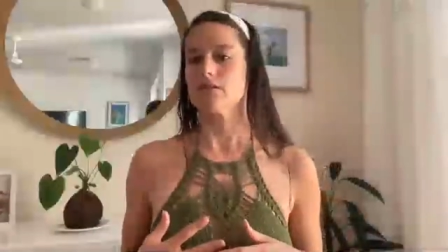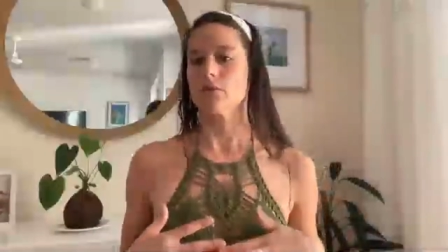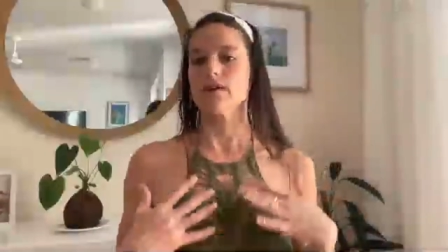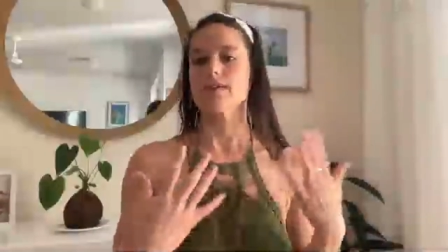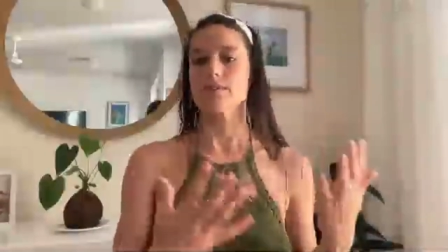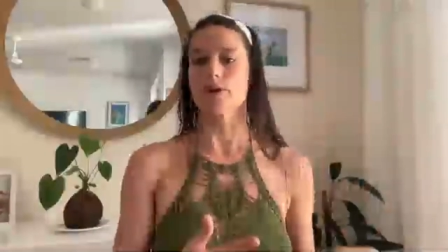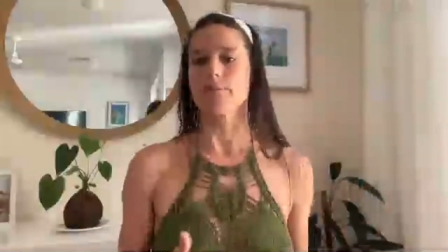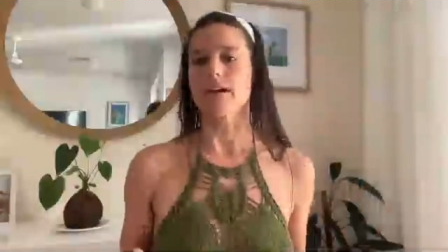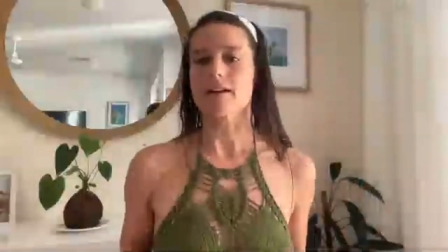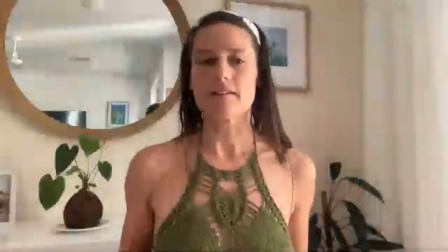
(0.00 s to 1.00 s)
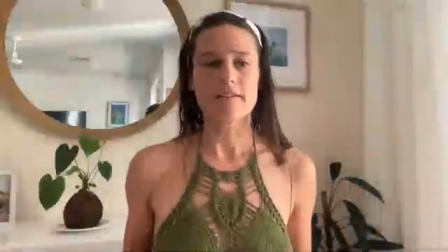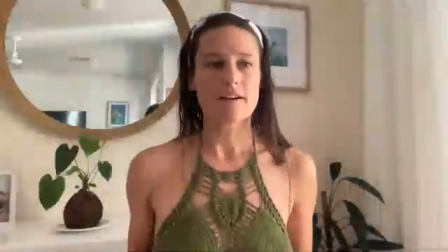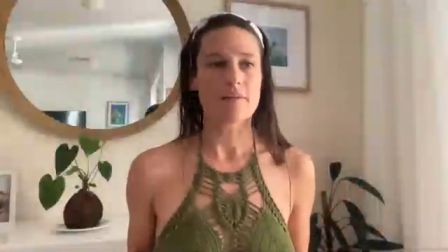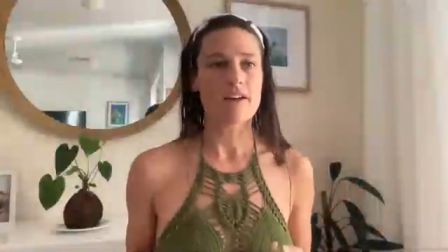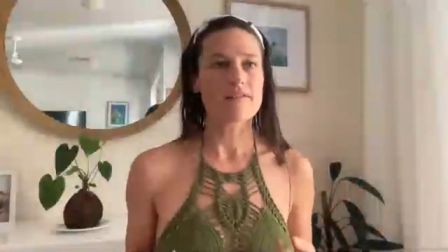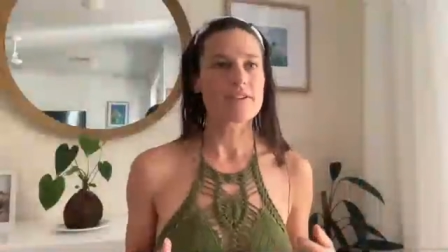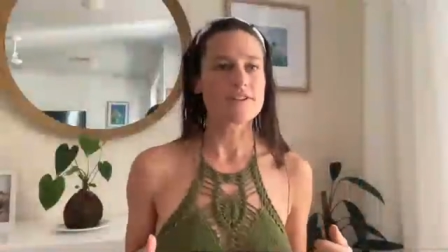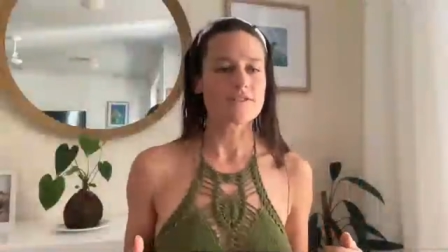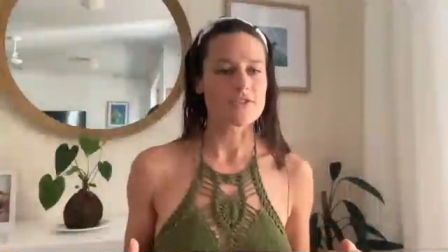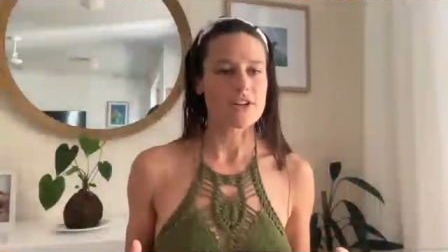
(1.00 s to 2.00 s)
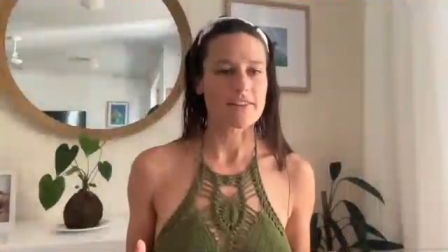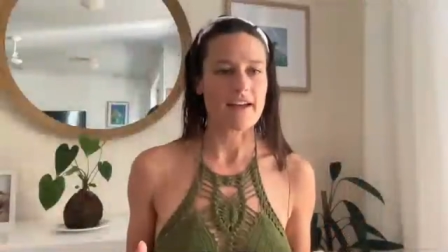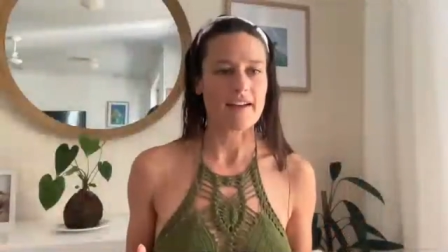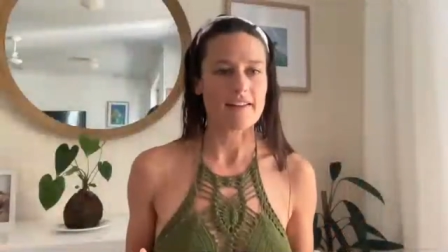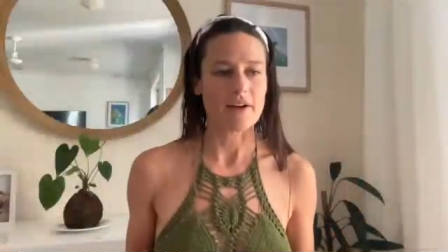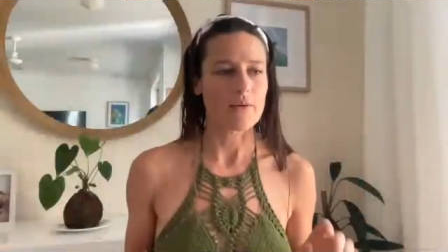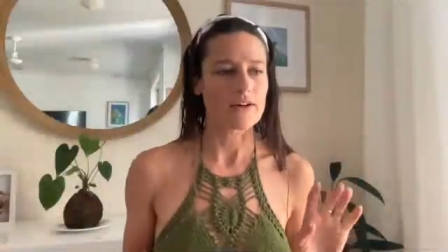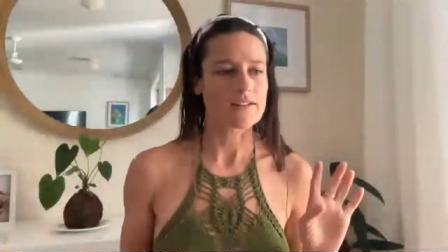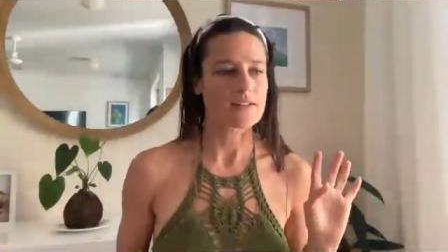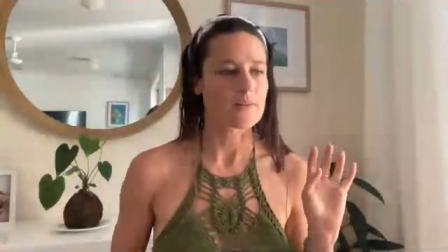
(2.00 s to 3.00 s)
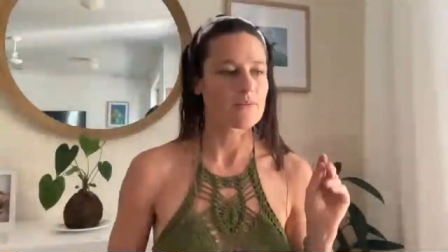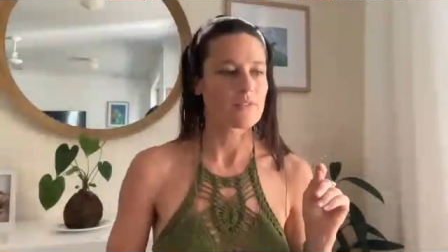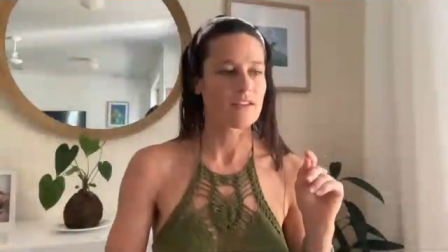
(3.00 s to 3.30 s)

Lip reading: What is a mermaid? I'm kind of researching that. Like, what is a